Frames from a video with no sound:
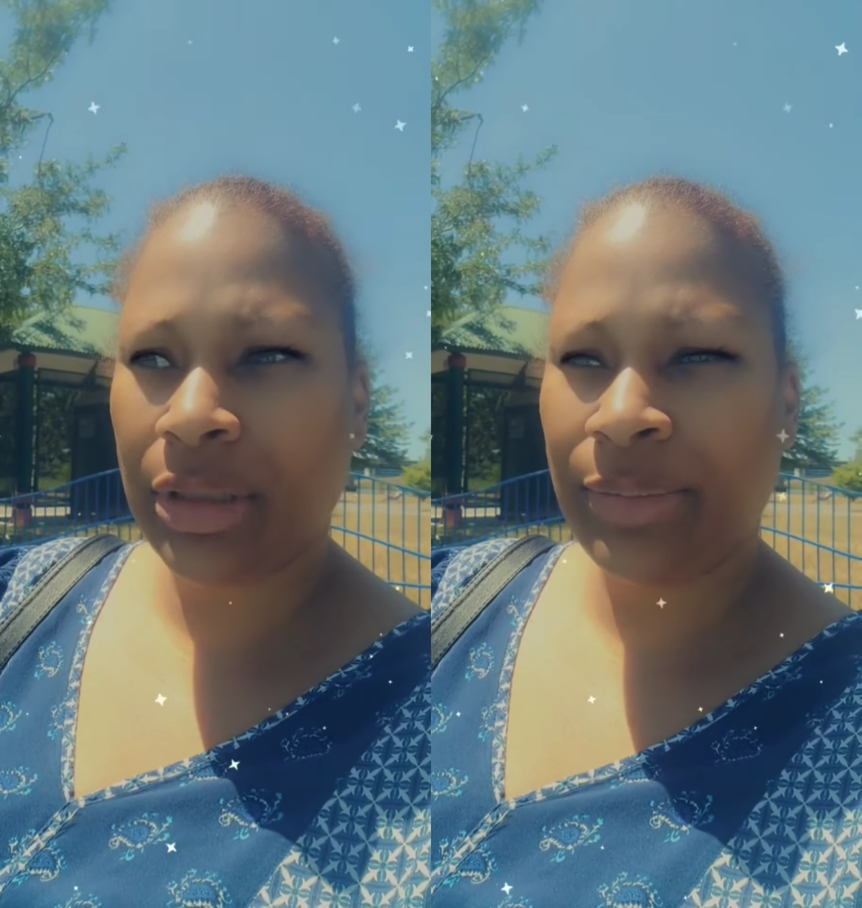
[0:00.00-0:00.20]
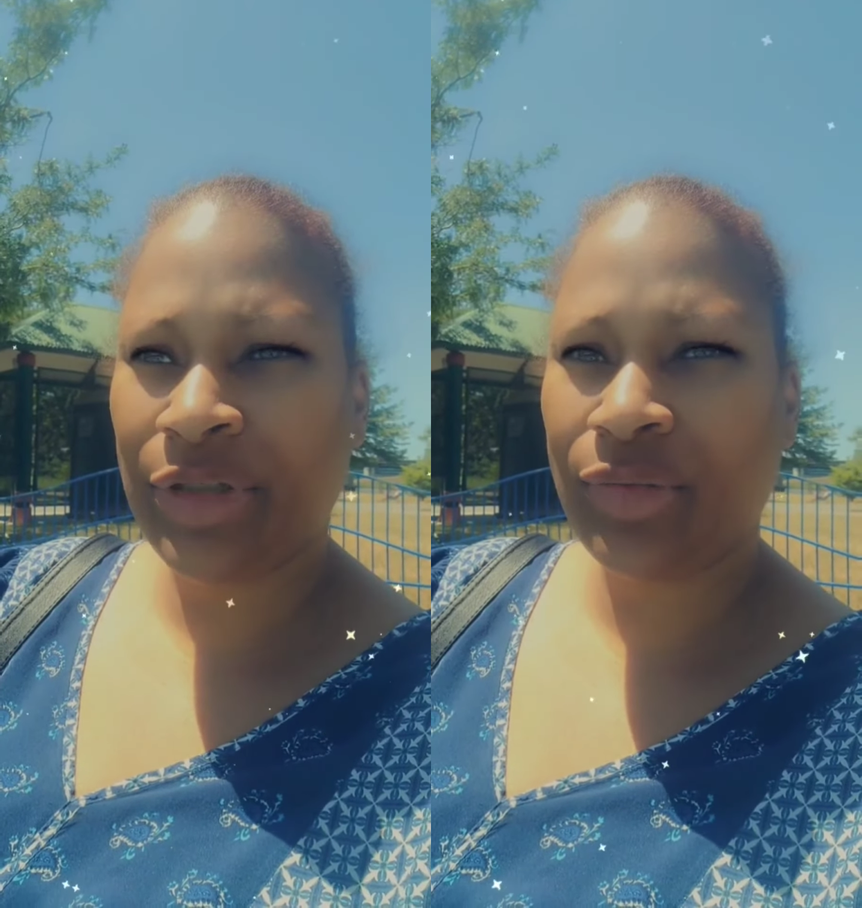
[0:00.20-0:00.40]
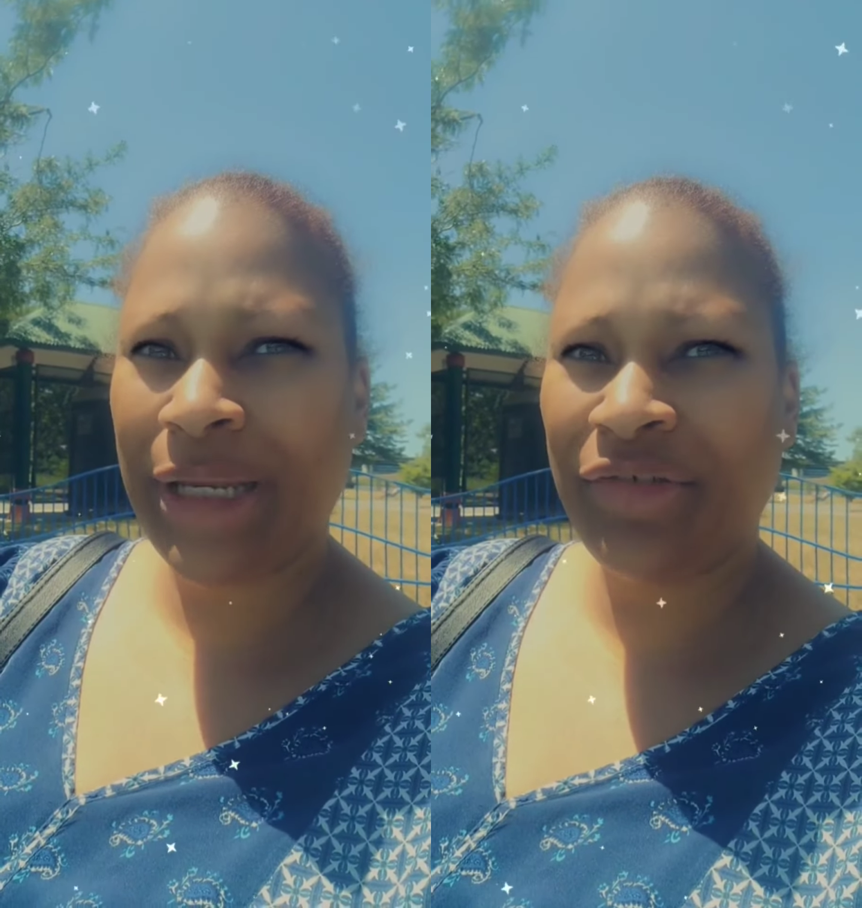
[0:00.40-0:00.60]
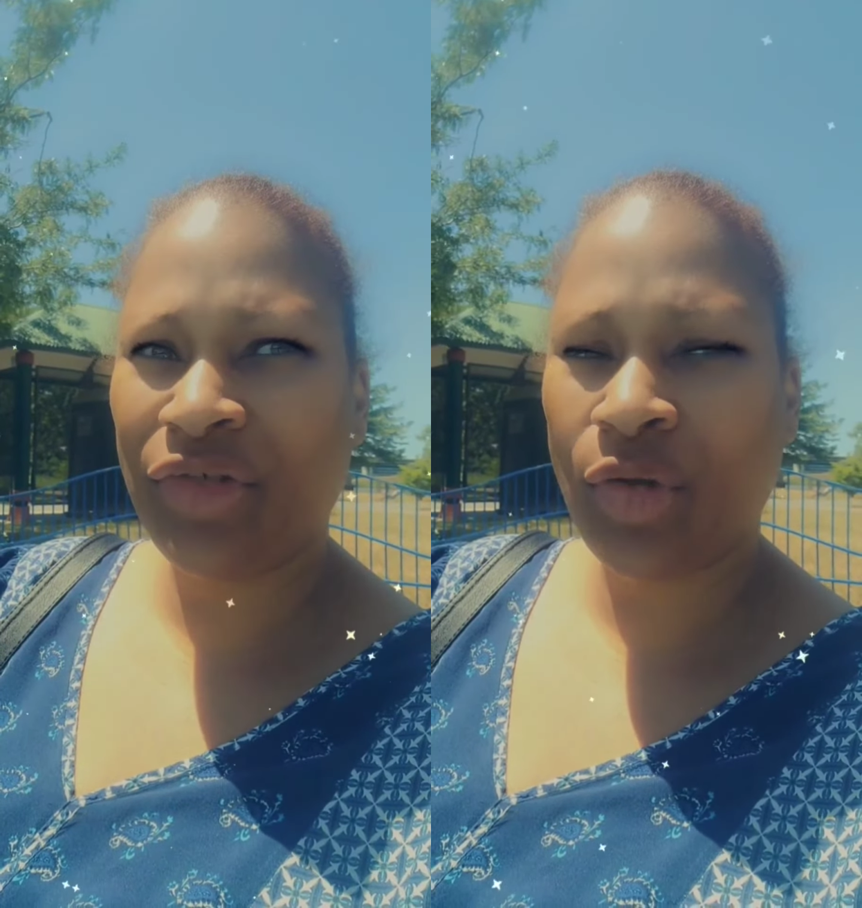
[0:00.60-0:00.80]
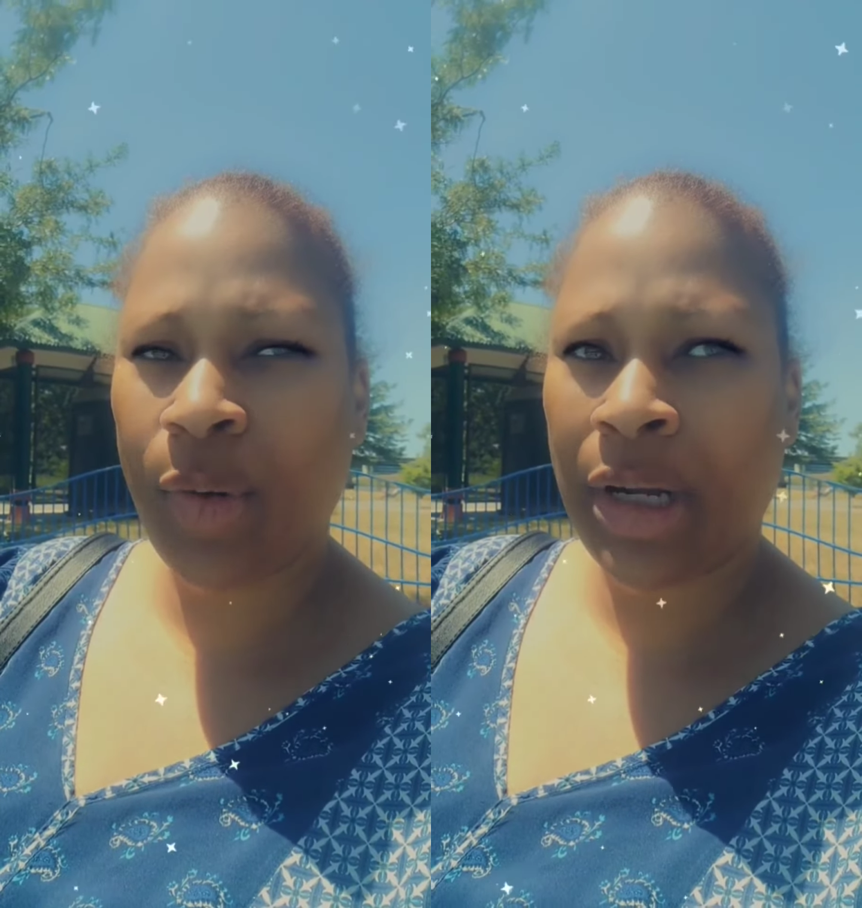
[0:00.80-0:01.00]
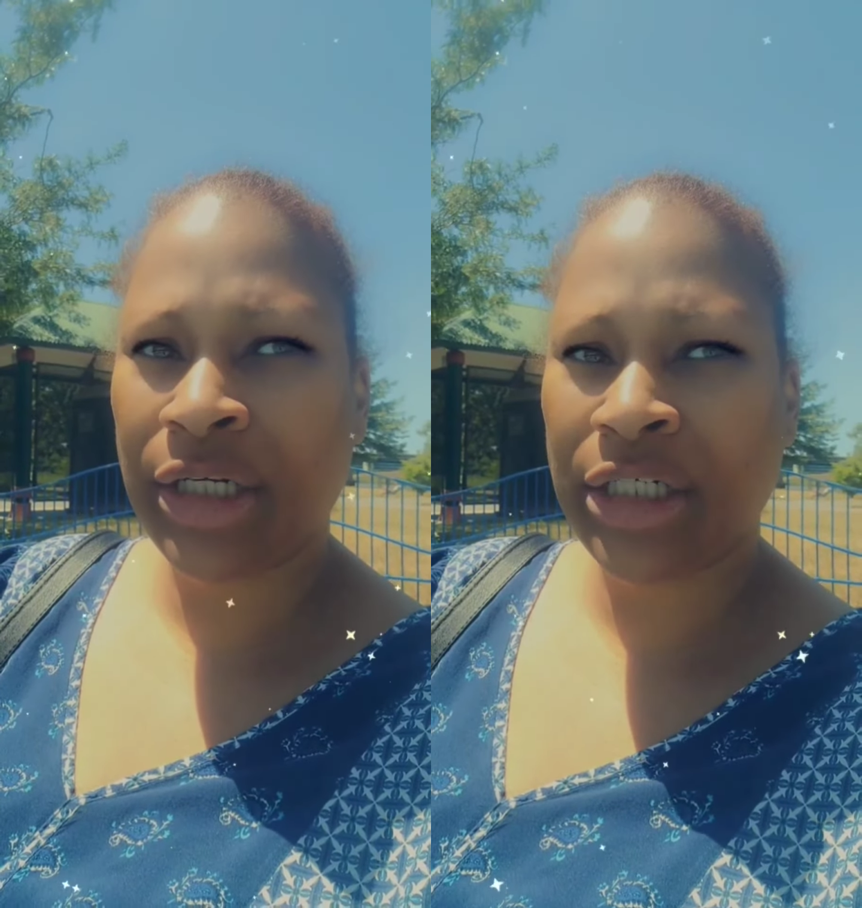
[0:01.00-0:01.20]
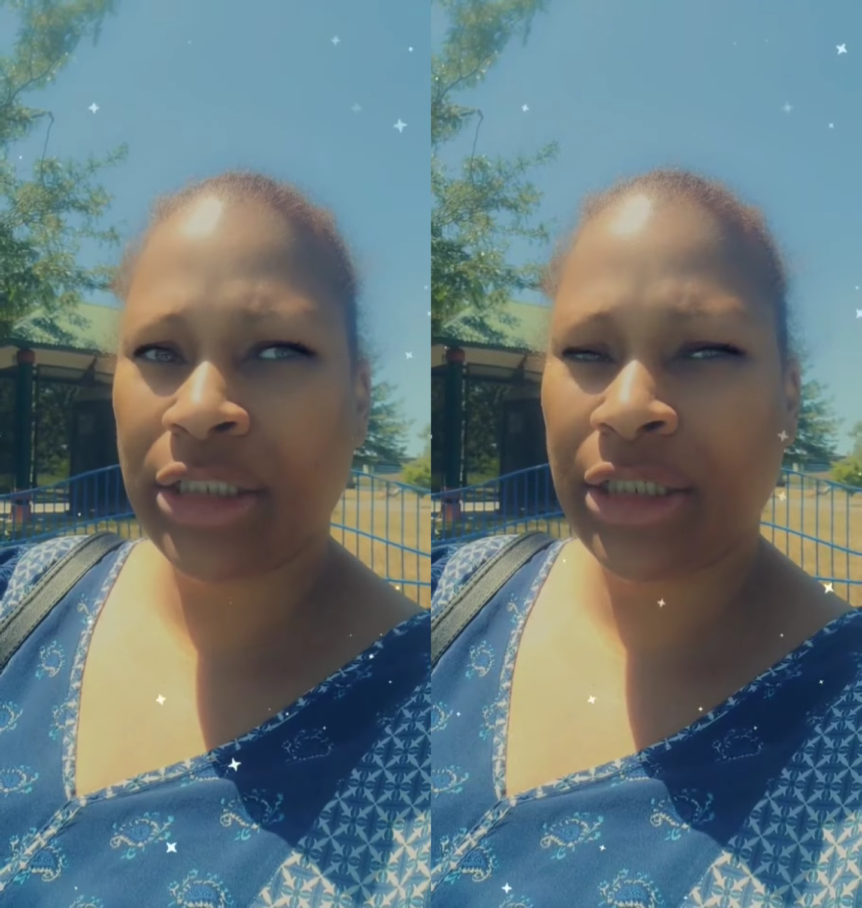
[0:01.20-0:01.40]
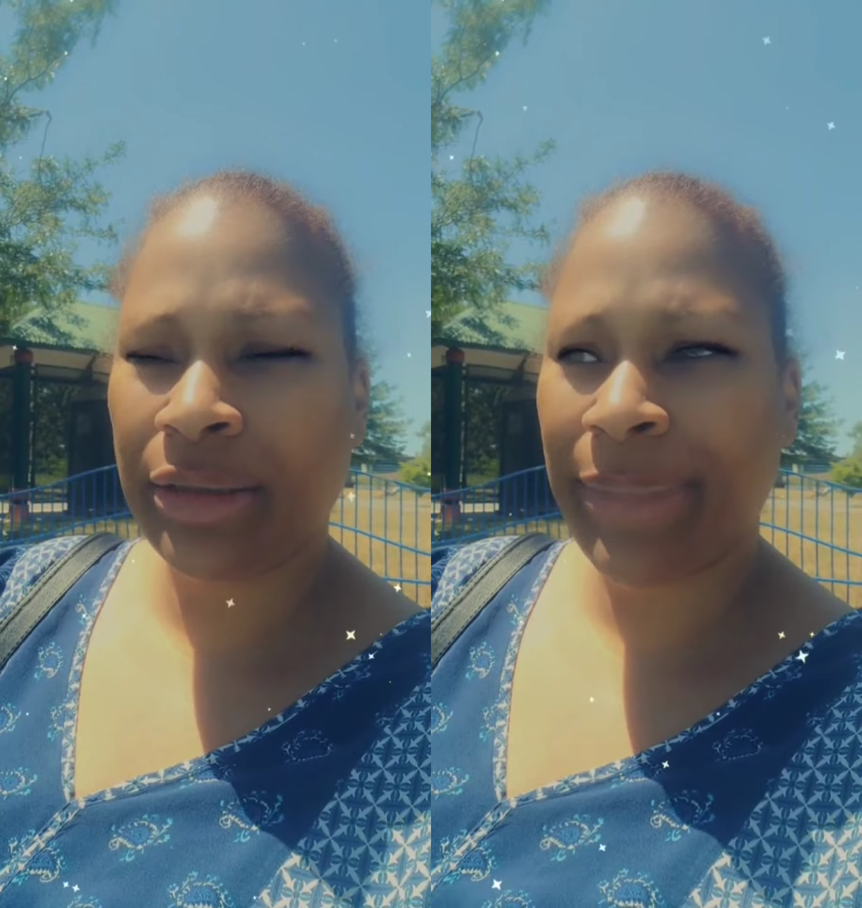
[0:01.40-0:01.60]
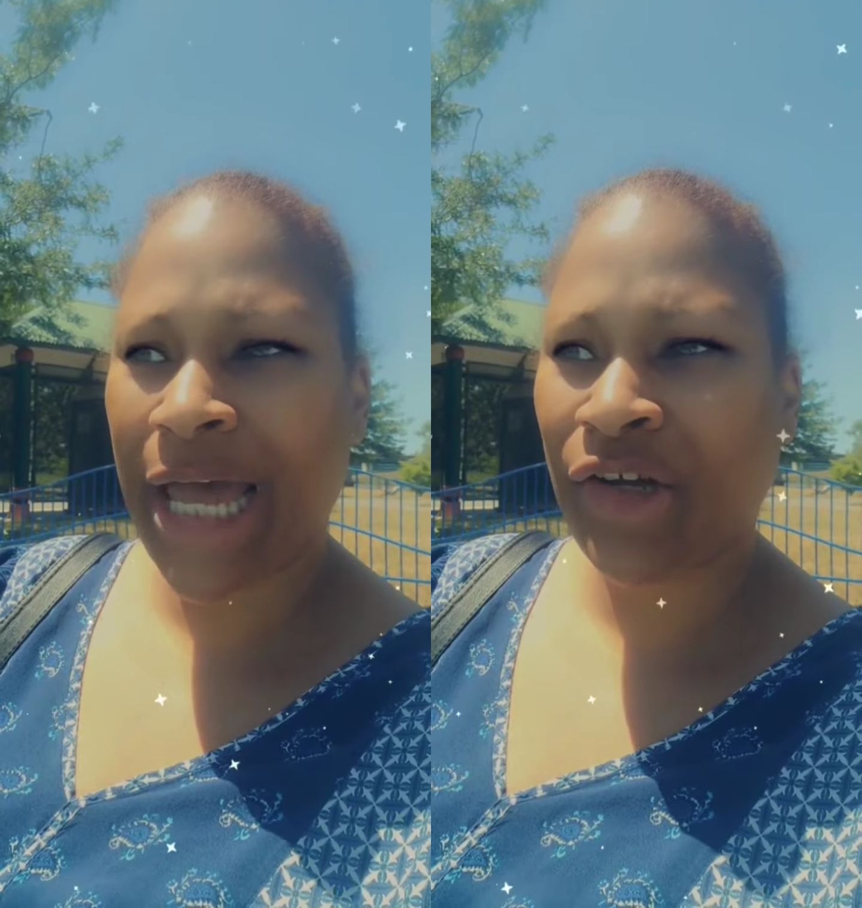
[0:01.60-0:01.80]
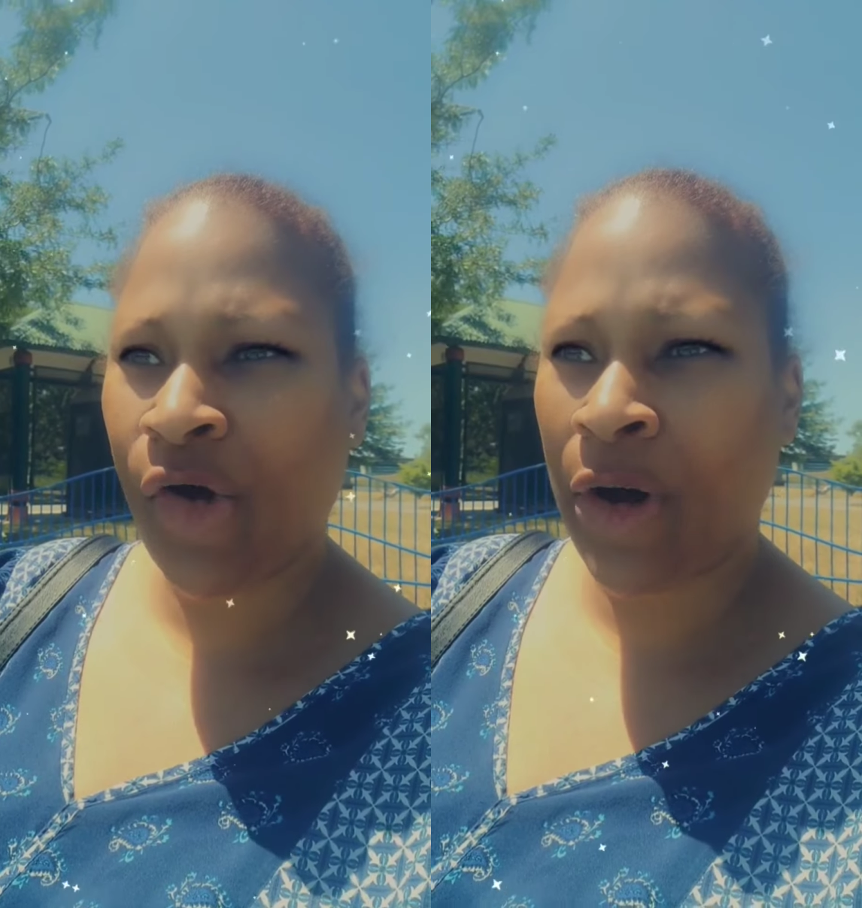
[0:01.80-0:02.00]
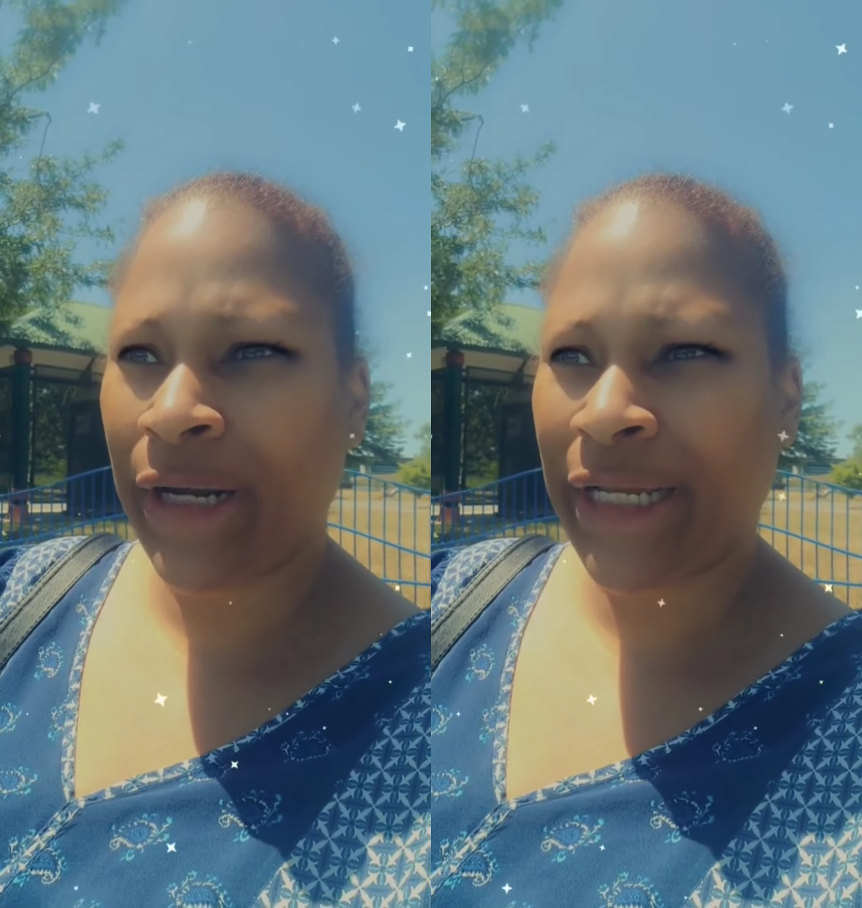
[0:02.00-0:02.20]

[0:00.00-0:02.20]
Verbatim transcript: I'm just waiting for the water to turn back on.